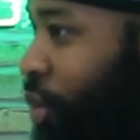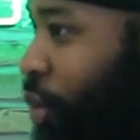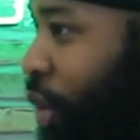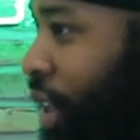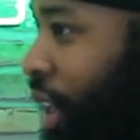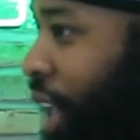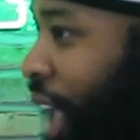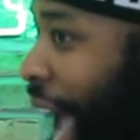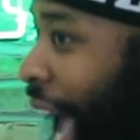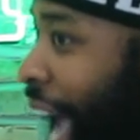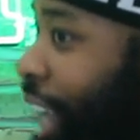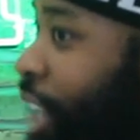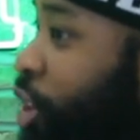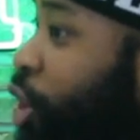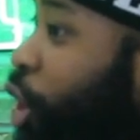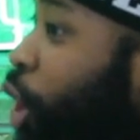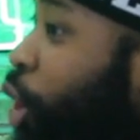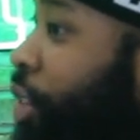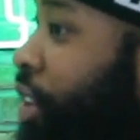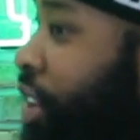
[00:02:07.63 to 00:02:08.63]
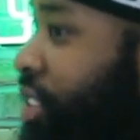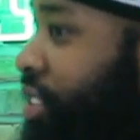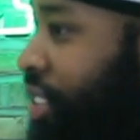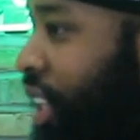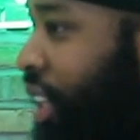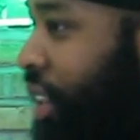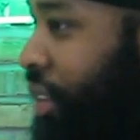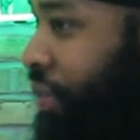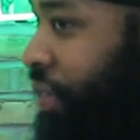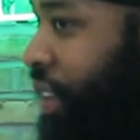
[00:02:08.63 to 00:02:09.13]
where I know they're
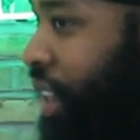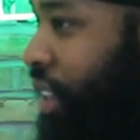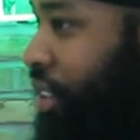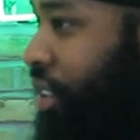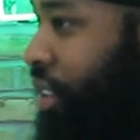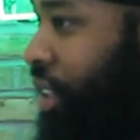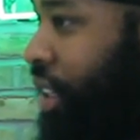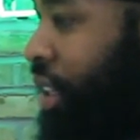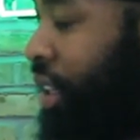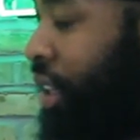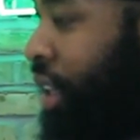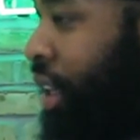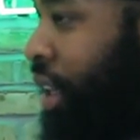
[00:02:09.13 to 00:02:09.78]
selling fake shit,